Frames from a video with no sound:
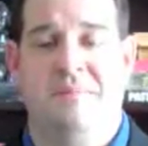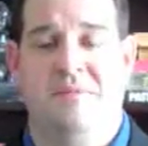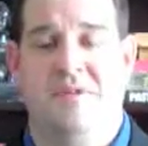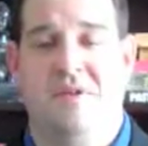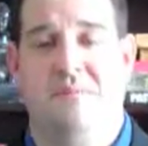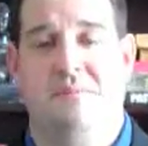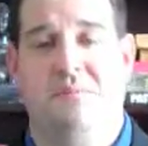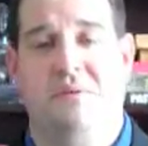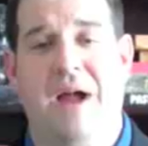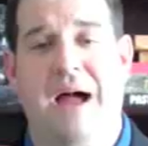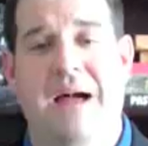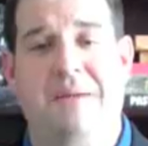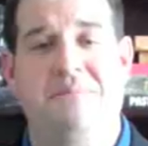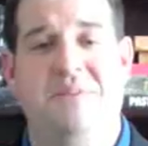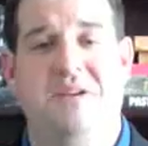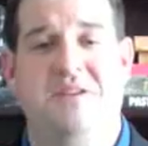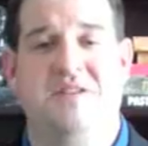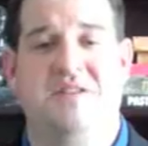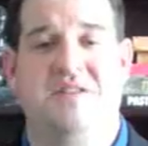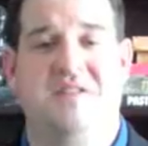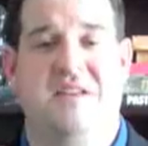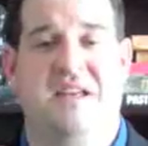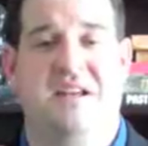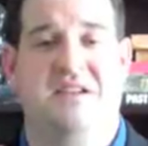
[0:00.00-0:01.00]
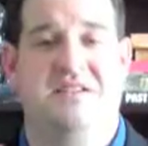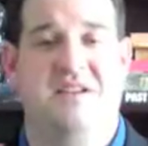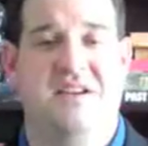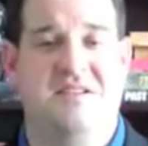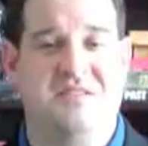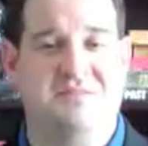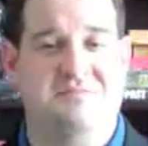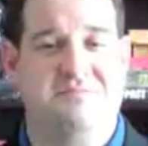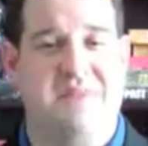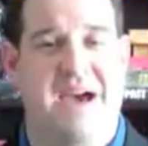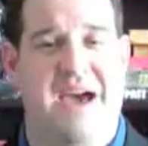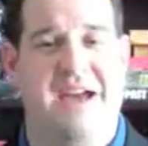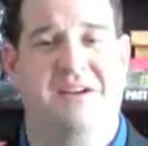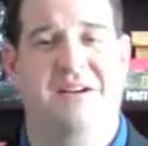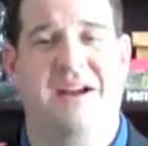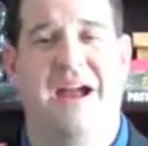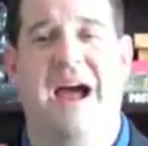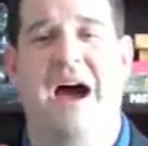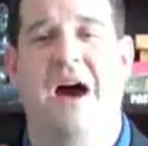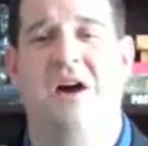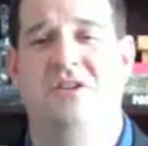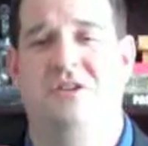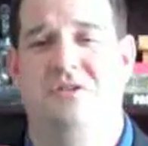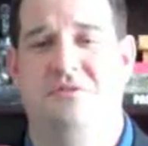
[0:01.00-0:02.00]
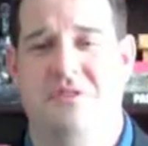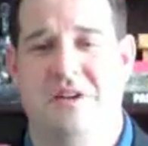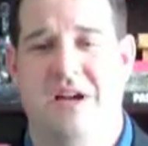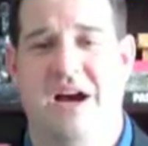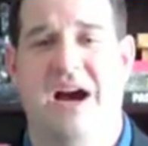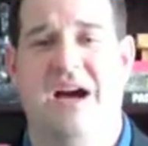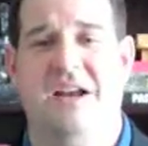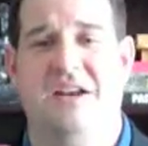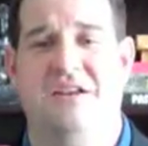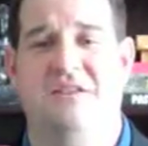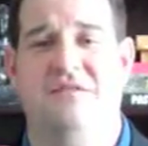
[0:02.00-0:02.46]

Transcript: The problem is that it doesn't matter how you cut